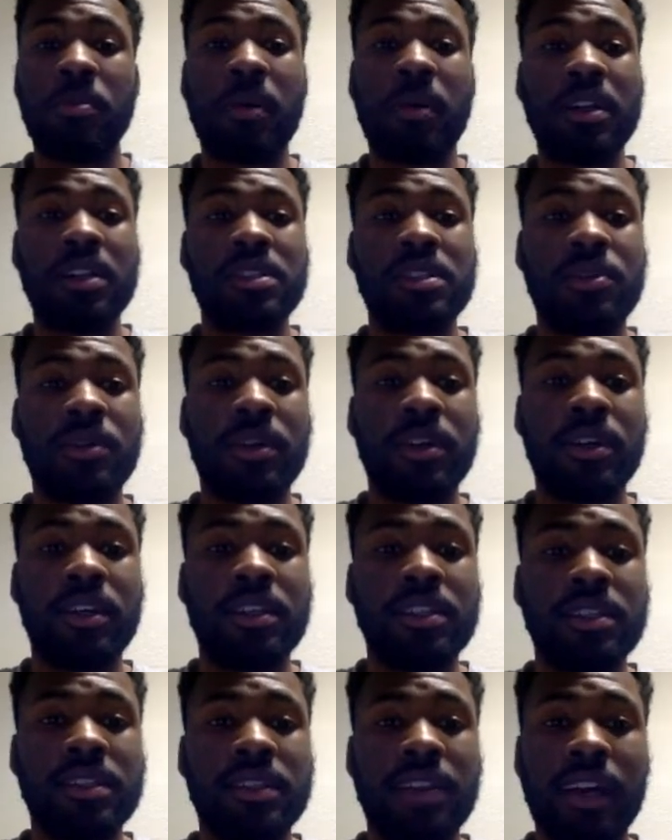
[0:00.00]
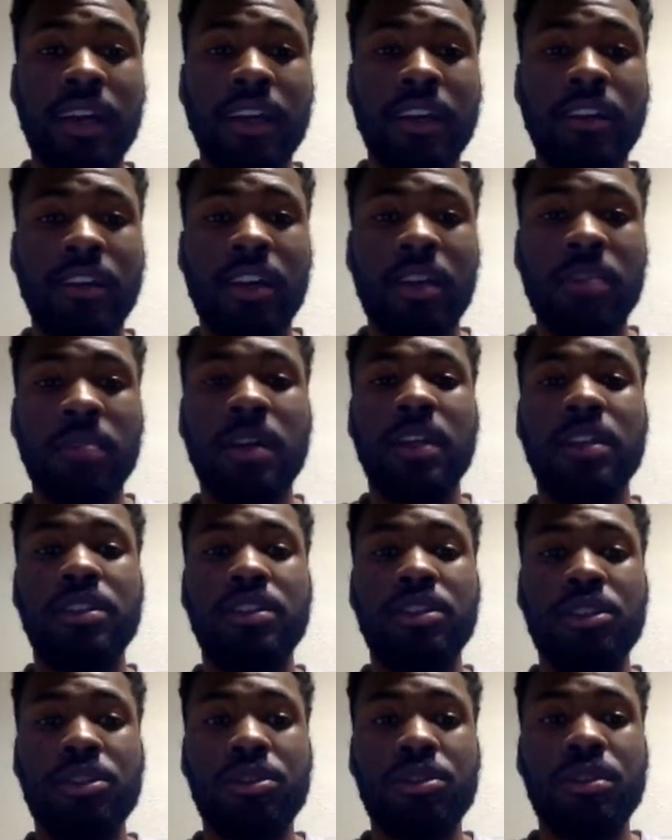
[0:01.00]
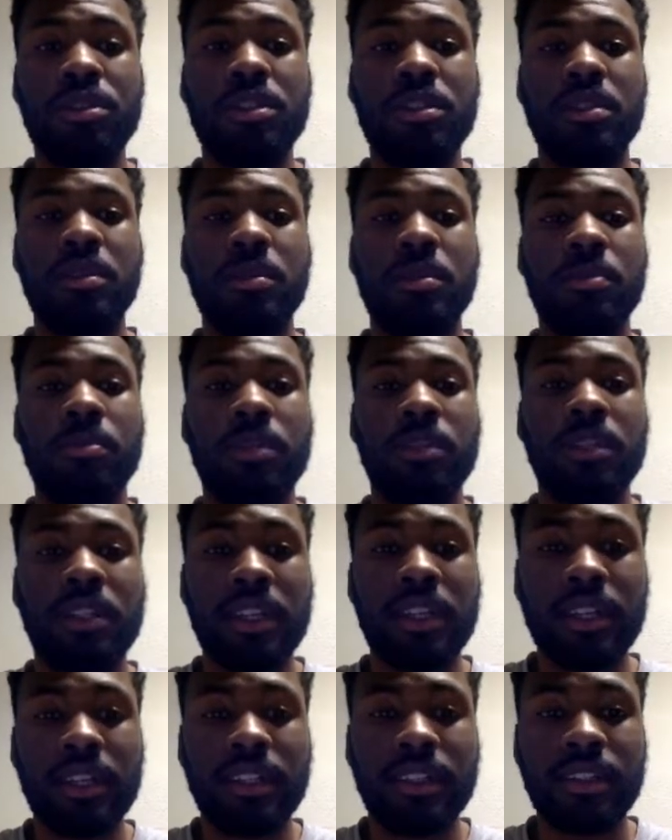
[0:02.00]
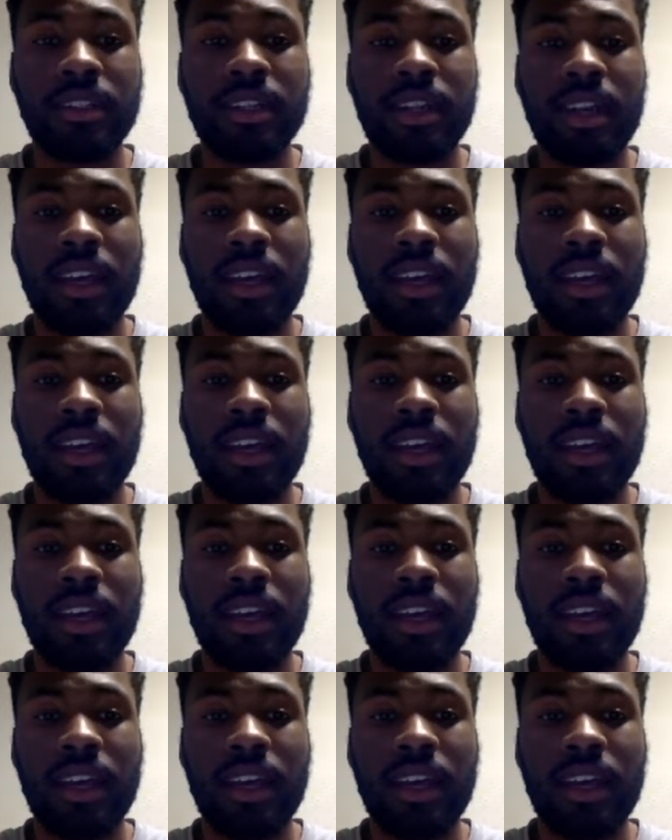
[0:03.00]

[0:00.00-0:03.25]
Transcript: Punnett square is a diagram that is used to predict